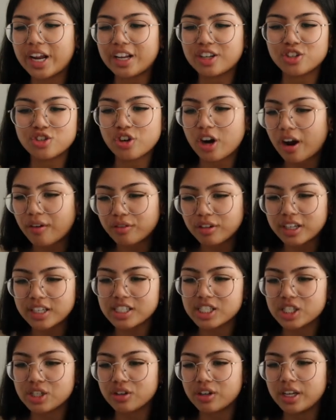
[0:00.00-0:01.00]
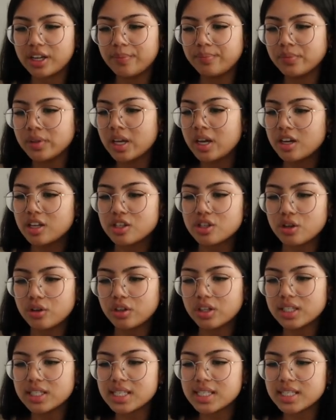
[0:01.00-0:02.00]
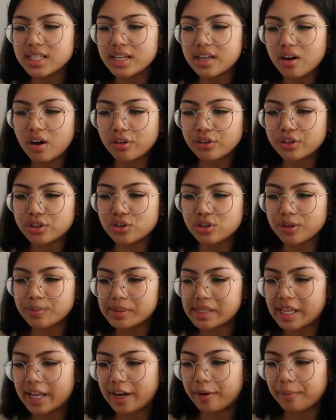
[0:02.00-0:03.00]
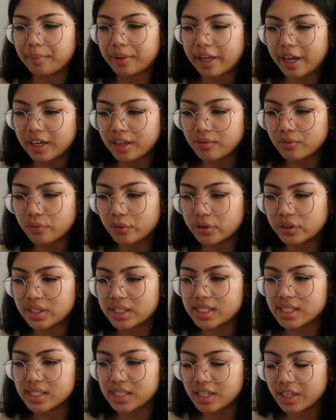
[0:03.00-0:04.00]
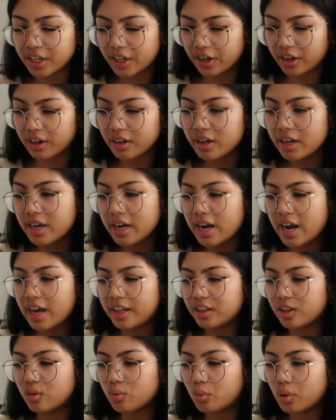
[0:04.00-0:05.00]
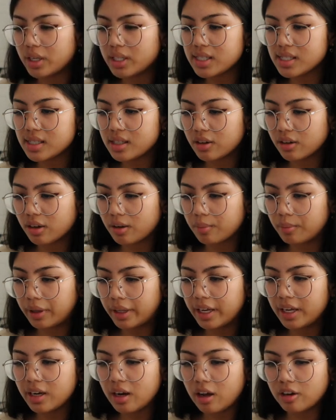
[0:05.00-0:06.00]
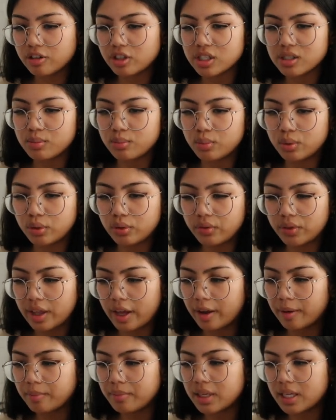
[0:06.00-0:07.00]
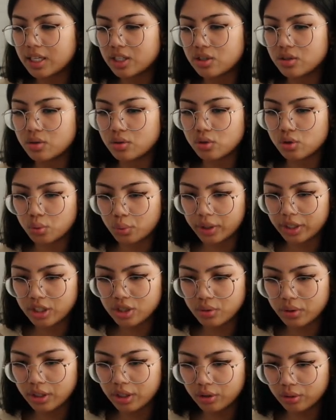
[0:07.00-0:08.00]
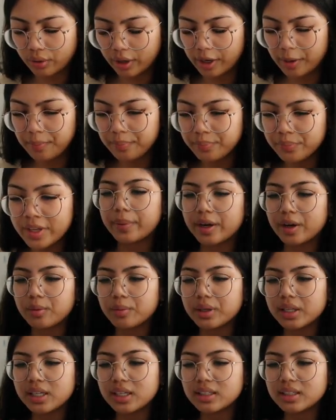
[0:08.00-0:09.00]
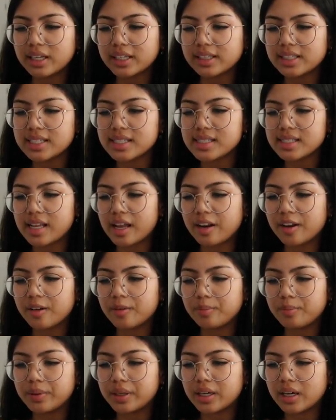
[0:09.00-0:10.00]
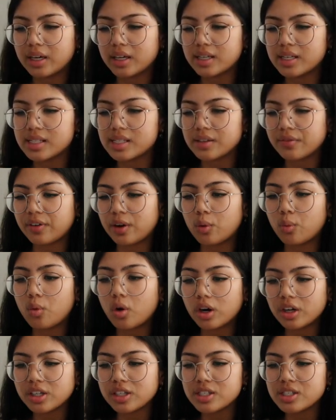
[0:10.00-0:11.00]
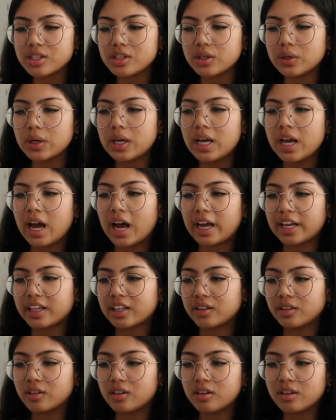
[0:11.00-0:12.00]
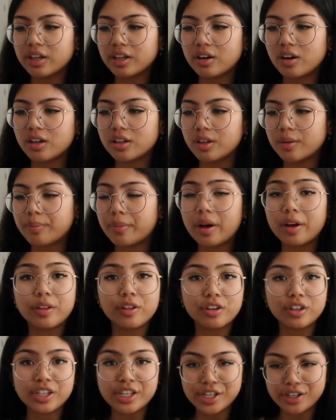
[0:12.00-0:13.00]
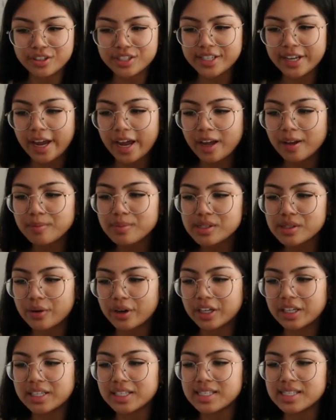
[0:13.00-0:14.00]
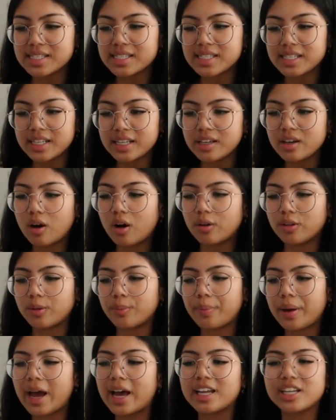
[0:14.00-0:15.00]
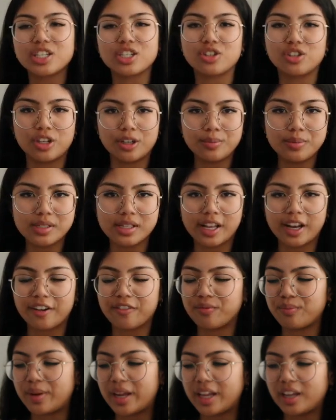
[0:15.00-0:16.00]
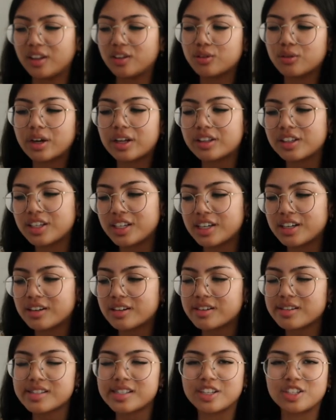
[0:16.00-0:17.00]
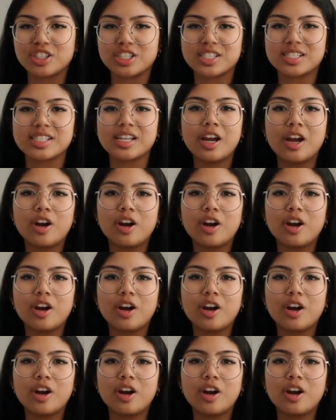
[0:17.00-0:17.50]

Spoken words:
and travel history. So you can see all the trips that I'm planning for this year, and then once they're complete, I'll just move them into 2023. But I really like this setup because if I wanted to, I can look at all the other year tabs so I can see all the past trips that I've made throughout the years and just